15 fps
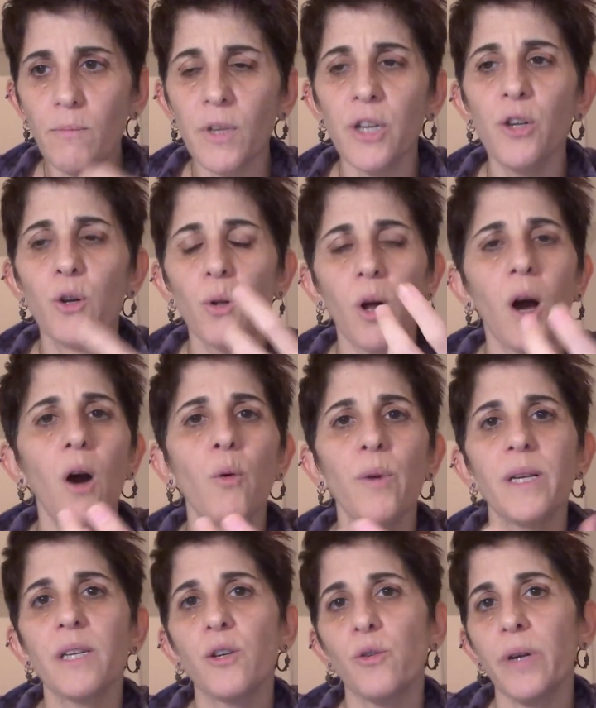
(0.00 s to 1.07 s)
you'll
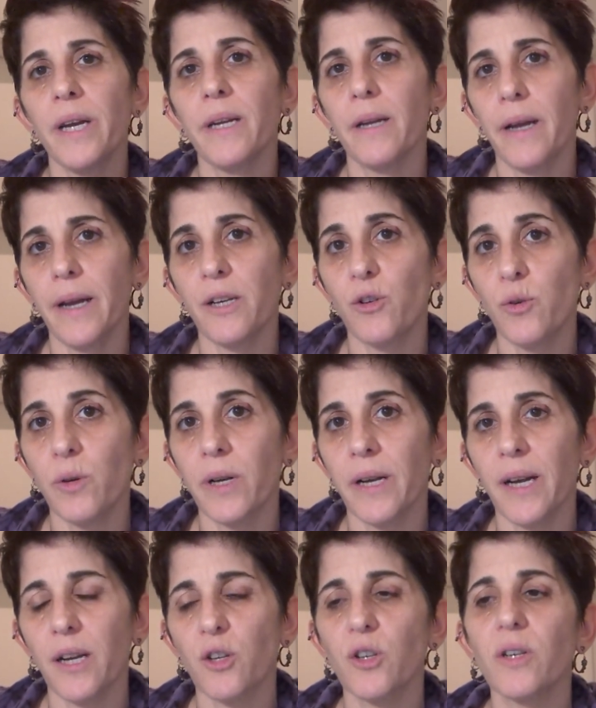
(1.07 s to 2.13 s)
always create a true
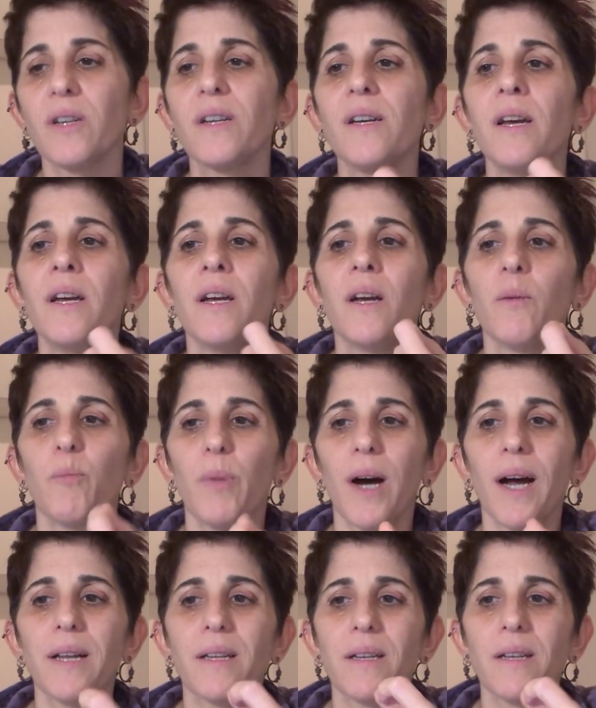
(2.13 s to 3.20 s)
connection.
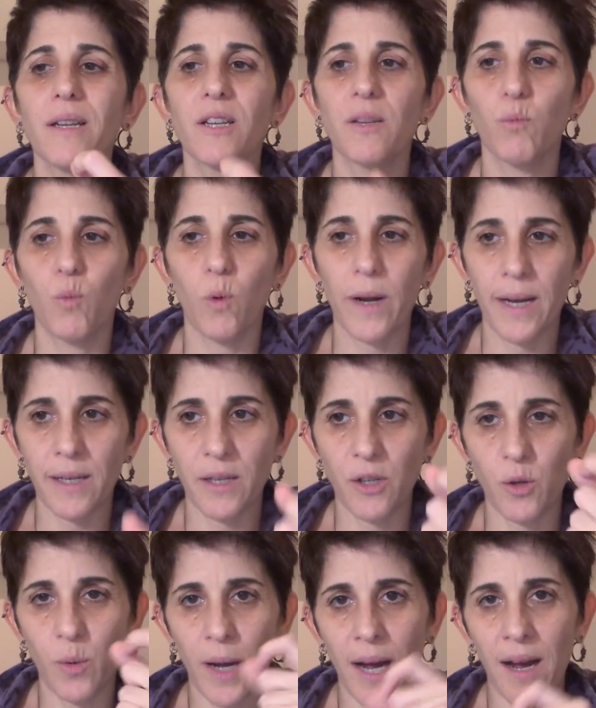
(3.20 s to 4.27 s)
But it's when
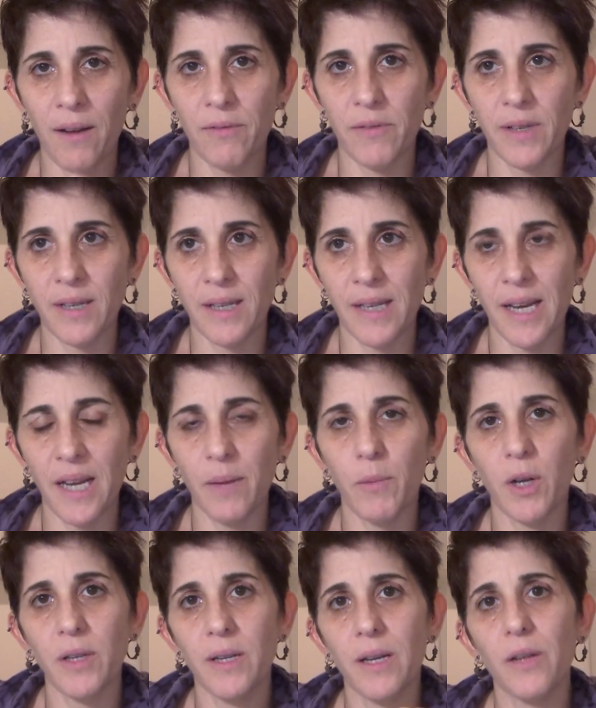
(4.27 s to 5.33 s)
you have the same
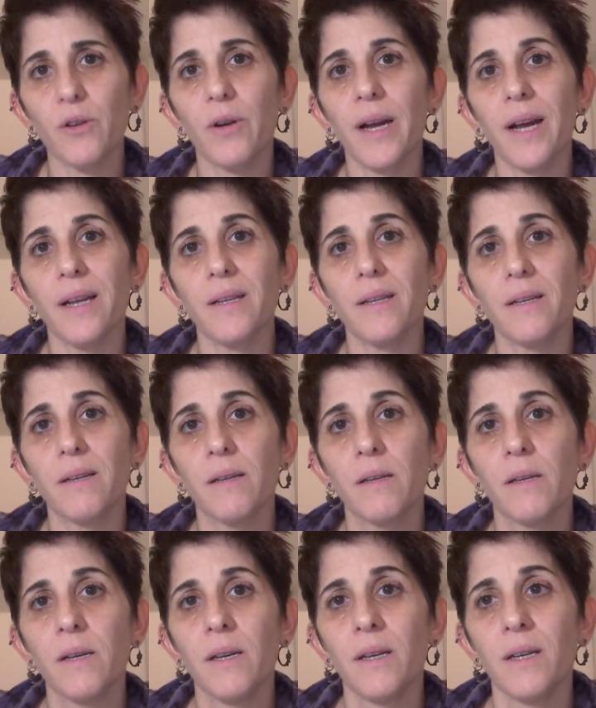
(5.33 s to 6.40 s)
on the other end
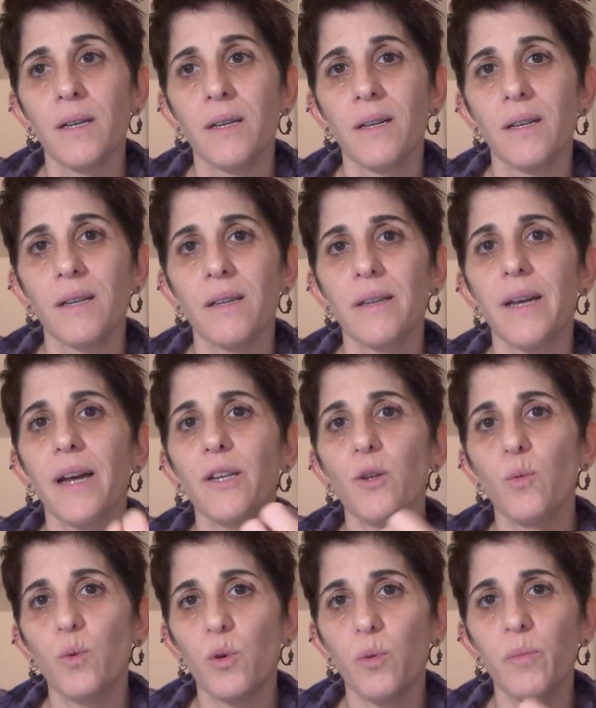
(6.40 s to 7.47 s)
that
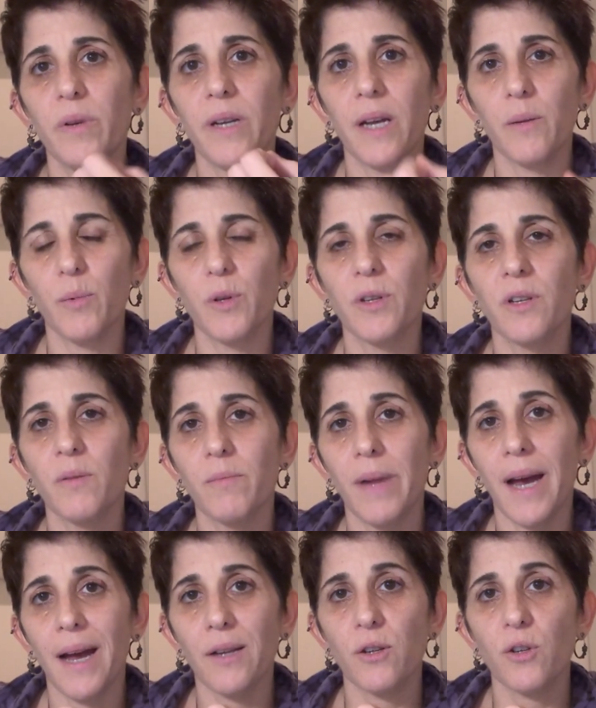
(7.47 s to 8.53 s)
you will be able to
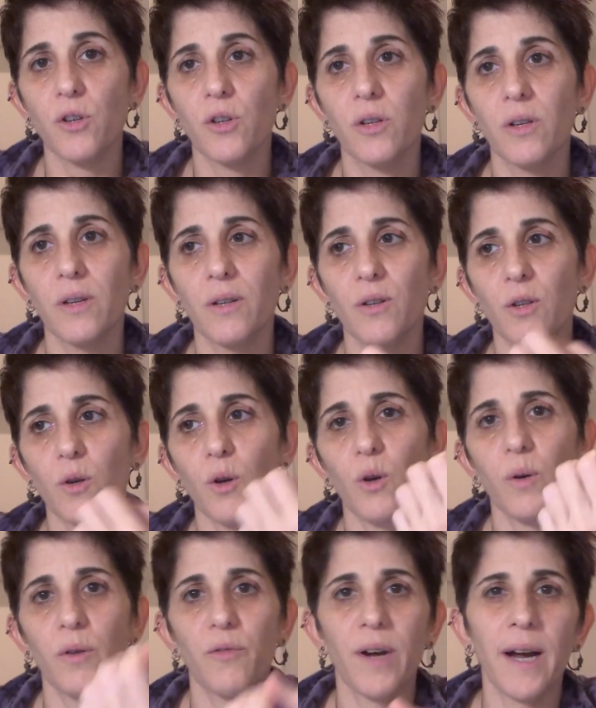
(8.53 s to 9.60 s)
match. And
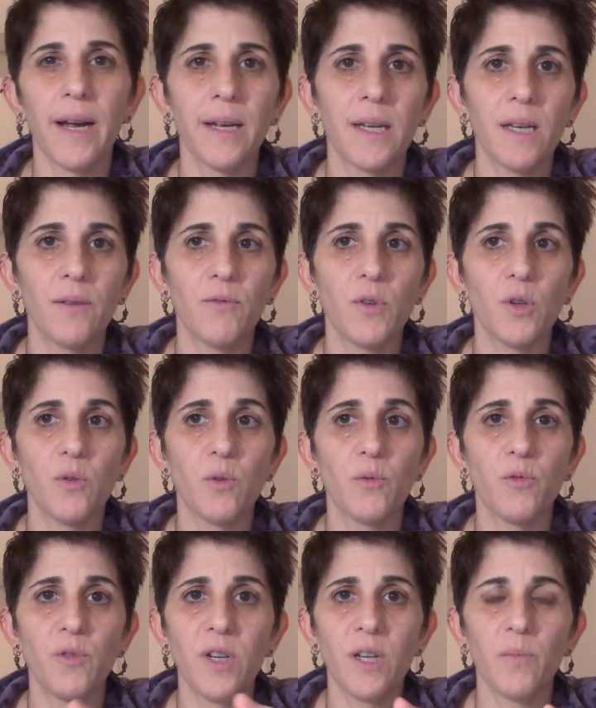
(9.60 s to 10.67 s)
so if I give you
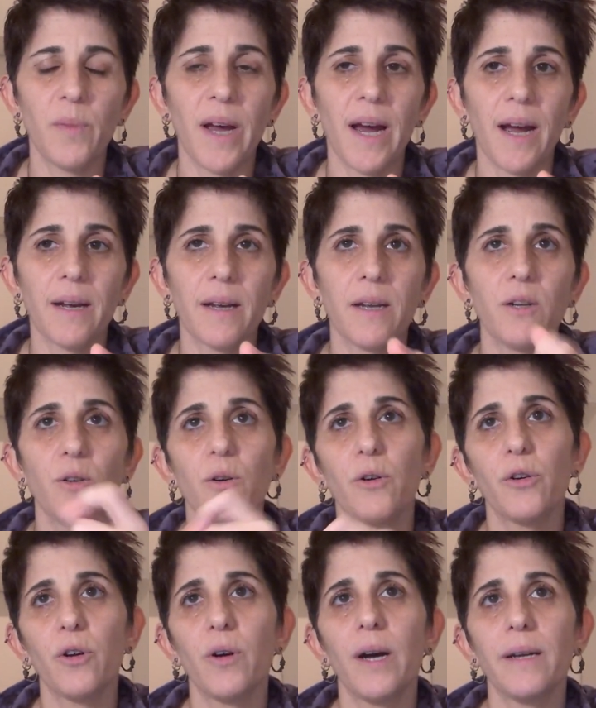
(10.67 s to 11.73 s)
feedback and you
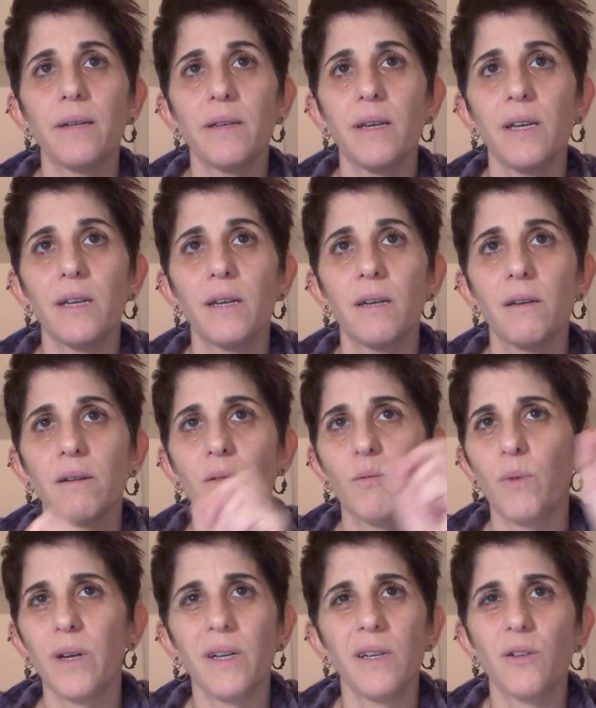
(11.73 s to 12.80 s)
don't know how to take
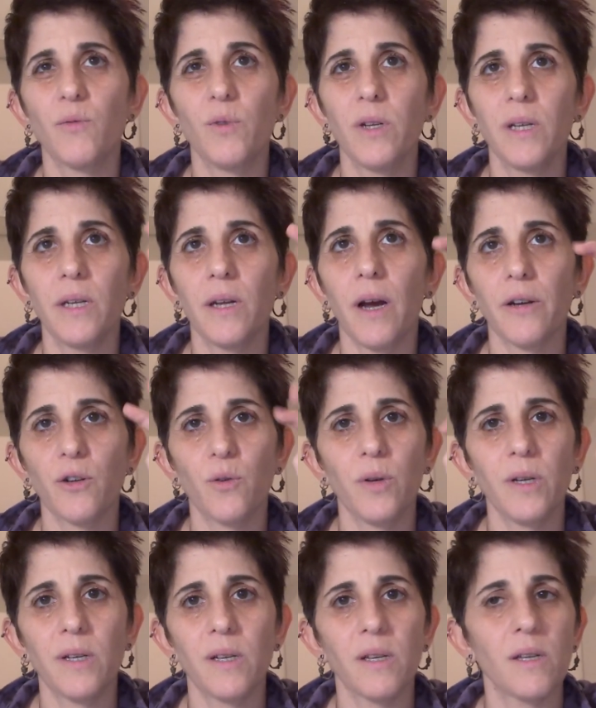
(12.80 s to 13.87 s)
what is really not
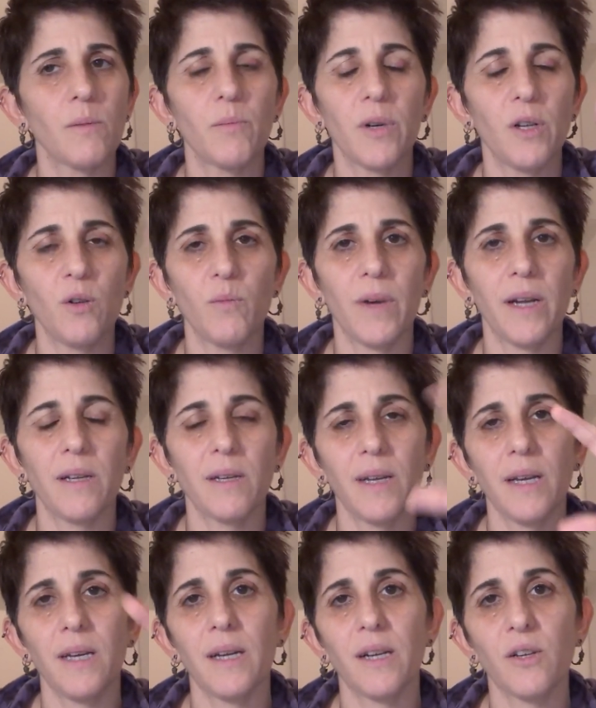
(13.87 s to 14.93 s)
criticism, but you might
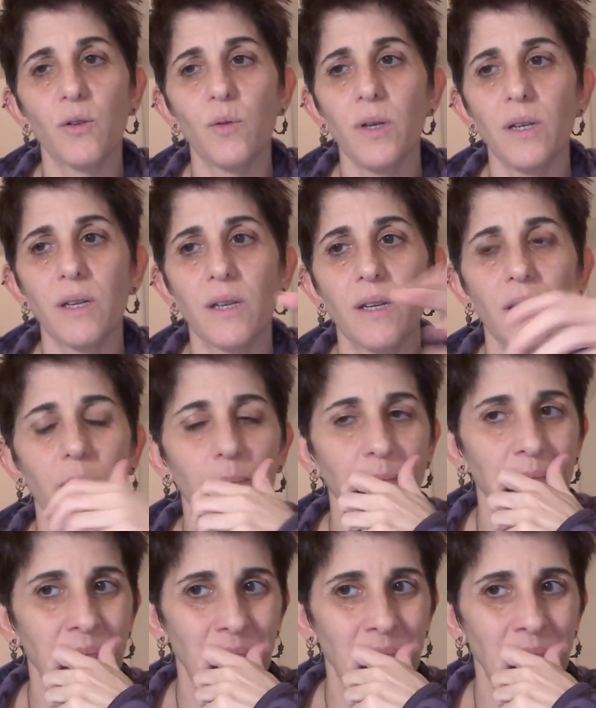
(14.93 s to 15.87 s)
take it as criticism,